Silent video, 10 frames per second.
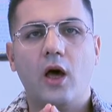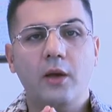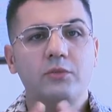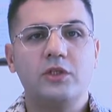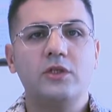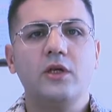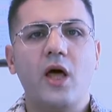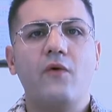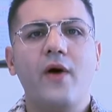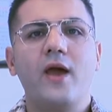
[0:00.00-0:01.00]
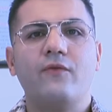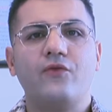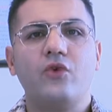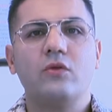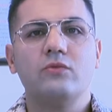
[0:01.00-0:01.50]
I'm still away
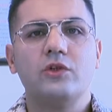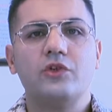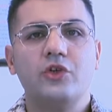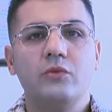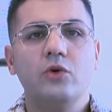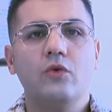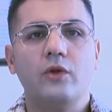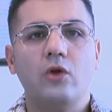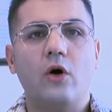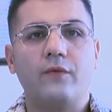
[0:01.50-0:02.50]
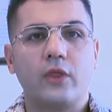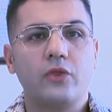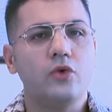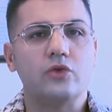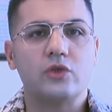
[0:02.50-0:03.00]
from the removal of the
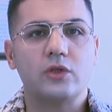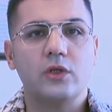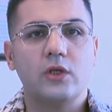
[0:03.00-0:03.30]
tooth,